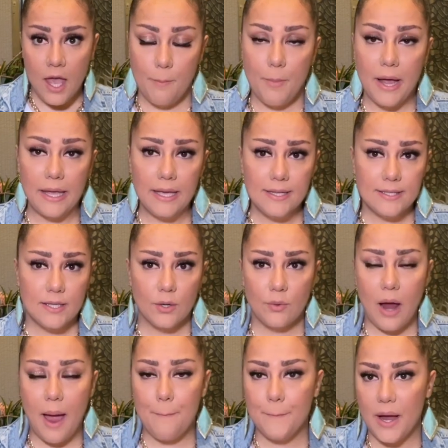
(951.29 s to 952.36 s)
My
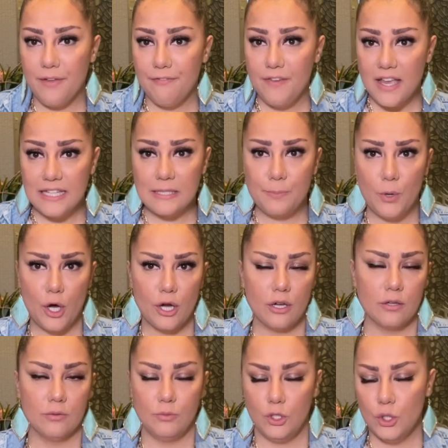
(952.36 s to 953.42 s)
Instagram, my Facebook,
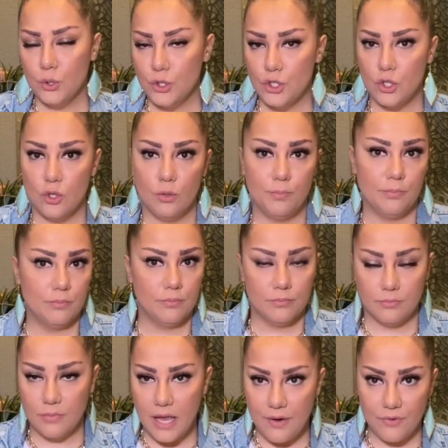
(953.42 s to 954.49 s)
YouTube,
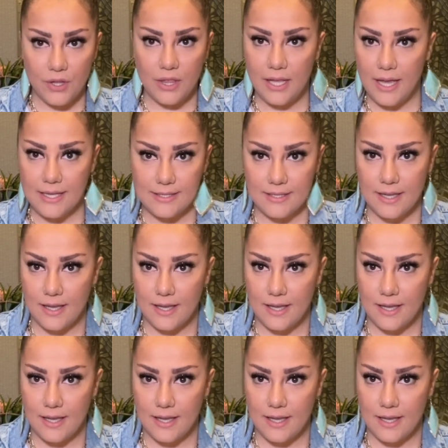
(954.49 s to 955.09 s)
everything is